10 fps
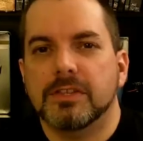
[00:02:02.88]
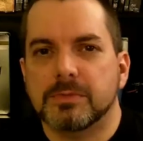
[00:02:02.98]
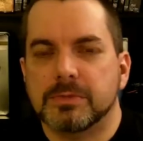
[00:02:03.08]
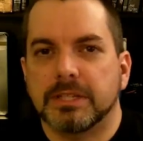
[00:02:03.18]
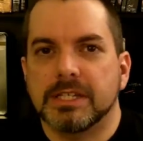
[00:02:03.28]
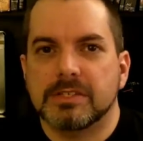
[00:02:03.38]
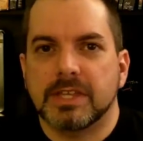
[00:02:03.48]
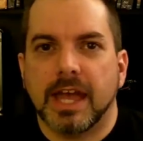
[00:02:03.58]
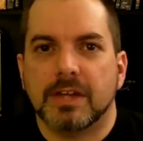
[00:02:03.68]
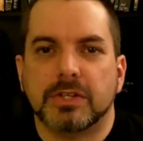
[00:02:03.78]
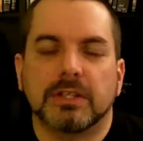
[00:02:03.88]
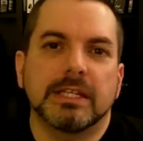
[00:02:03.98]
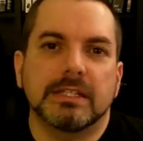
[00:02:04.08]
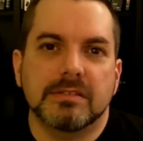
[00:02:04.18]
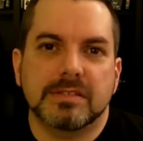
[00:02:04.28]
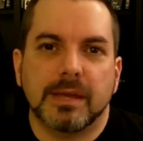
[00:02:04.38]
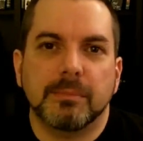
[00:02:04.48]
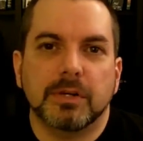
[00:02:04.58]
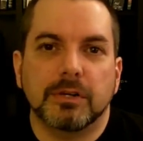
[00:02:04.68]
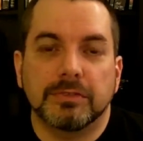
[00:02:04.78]
This was released theatrically in
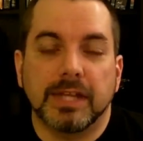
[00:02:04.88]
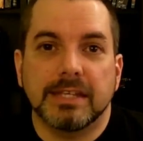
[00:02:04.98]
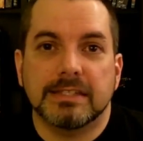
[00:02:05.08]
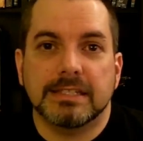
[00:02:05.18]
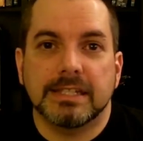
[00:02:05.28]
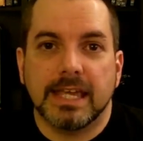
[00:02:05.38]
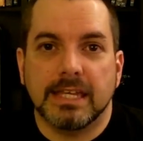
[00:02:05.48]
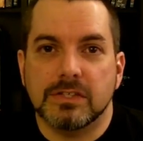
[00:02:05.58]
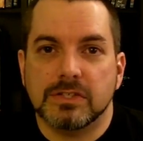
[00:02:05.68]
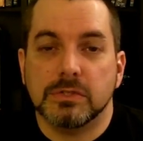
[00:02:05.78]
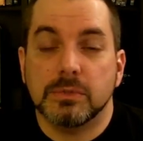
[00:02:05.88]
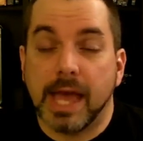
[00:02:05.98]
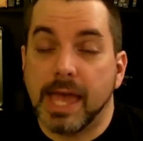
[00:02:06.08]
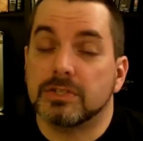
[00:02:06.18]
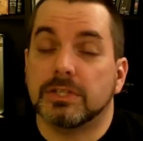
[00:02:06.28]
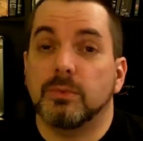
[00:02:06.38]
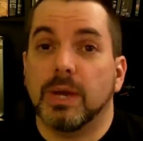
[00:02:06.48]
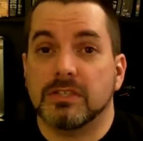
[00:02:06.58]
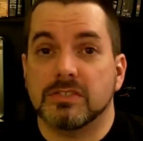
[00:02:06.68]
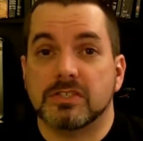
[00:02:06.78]
December of 1982. I actually
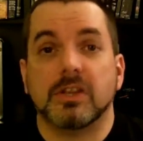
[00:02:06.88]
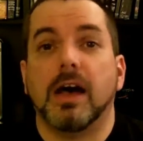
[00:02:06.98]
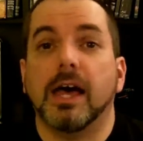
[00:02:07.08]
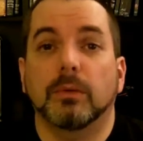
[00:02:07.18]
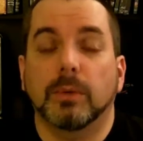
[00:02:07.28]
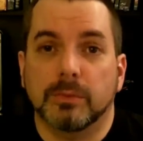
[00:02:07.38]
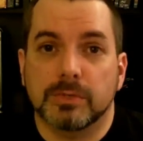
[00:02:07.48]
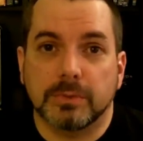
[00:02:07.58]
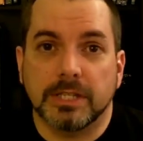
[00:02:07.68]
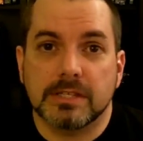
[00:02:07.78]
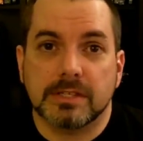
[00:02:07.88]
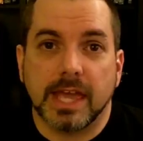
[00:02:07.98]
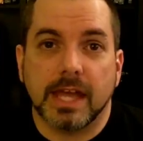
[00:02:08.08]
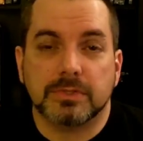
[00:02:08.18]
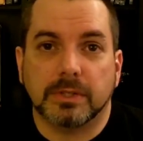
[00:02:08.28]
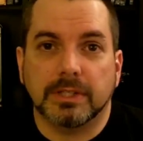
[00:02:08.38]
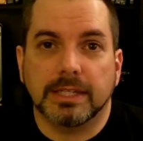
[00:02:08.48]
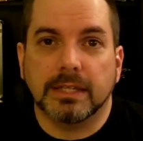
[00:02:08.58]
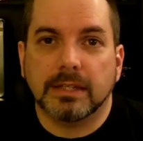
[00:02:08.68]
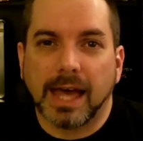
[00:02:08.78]
went and saw it when it was released
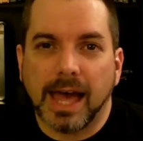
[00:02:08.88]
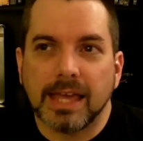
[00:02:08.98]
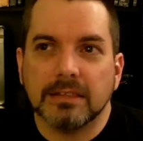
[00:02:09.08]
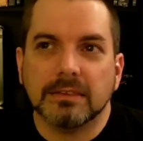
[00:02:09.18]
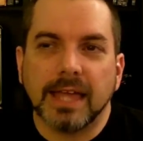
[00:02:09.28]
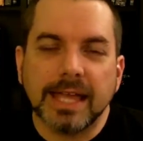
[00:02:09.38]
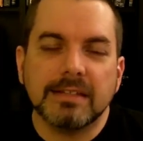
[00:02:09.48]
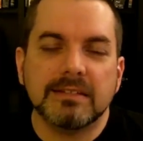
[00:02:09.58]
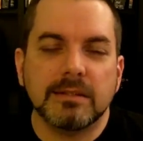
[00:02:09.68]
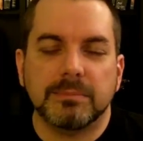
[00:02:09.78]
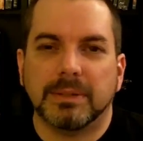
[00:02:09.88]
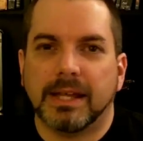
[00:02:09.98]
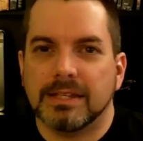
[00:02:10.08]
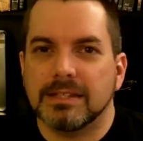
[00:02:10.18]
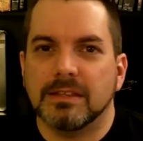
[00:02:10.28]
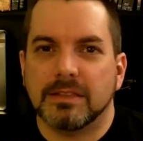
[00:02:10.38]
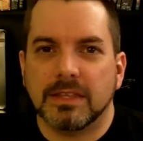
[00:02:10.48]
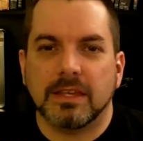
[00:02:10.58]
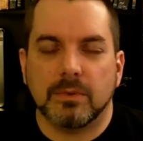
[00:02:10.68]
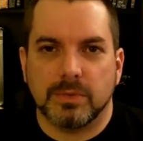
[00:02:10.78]
theatrically, and I liked it, but I didn't
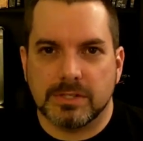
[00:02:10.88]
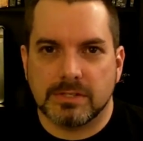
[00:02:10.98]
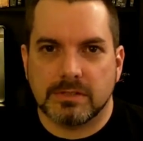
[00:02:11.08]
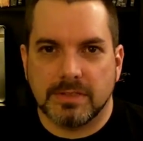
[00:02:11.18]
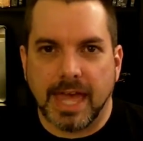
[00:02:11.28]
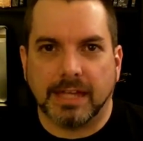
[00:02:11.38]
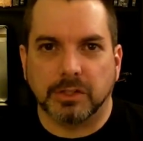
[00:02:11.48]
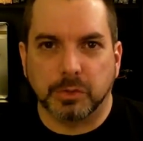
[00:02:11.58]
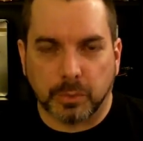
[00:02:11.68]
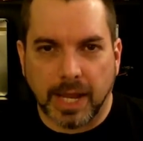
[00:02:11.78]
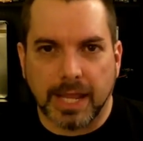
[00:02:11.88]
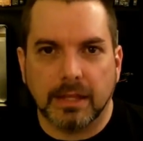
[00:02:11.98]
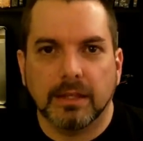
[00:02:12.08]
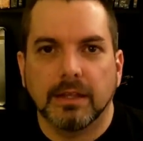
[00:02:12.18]
think it was that great.